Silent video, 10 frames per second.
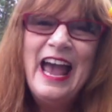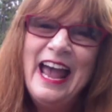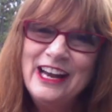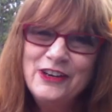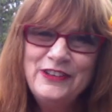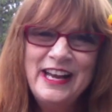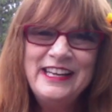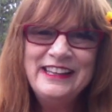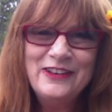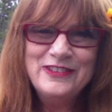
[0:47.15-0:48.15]
and
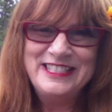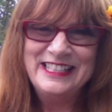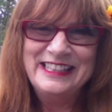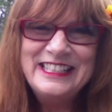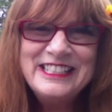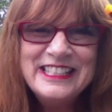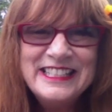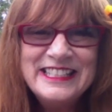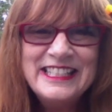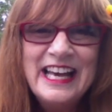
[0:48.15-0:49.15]
creating those
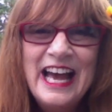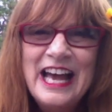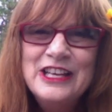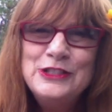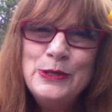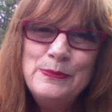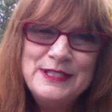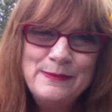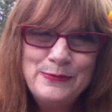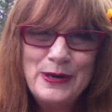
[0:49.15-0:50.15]
delicious
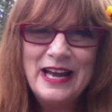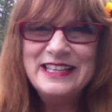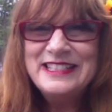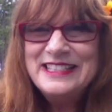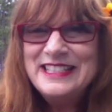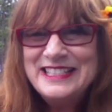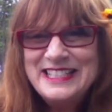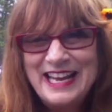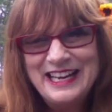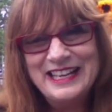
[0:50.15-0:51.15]
soups and breads that
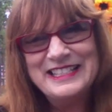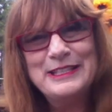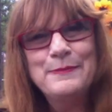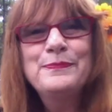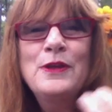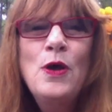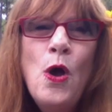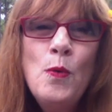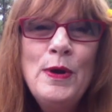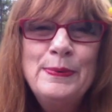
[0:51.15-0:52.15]
sustain us.
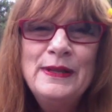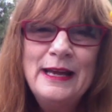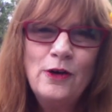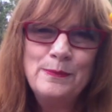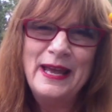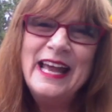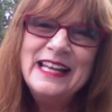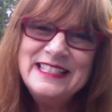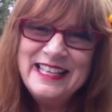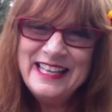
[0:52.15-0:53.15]
We plant our
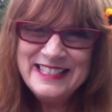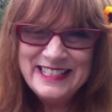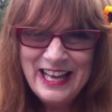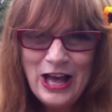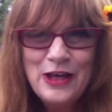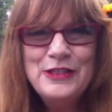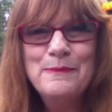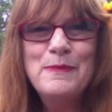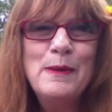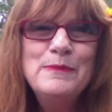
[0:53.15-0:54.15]
pansies, the
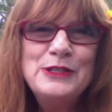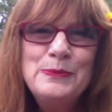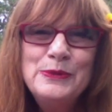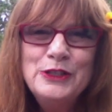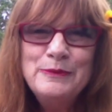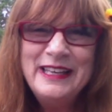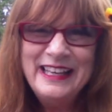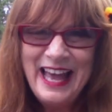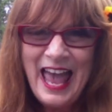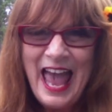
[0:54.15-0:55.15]
mums are
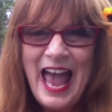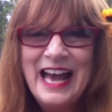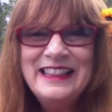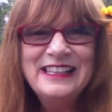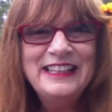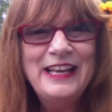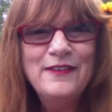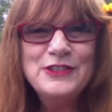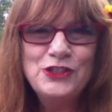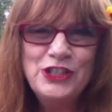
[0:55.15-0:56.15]
blooming, and the
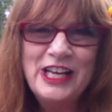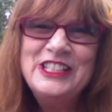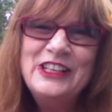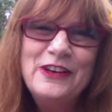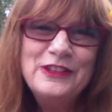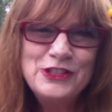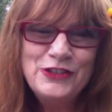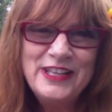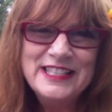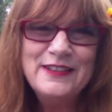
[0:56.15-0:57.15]
leaves are changing on the
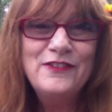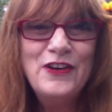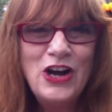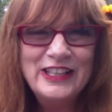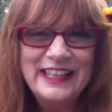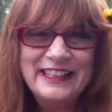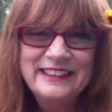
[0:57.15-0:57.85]
trees and falling.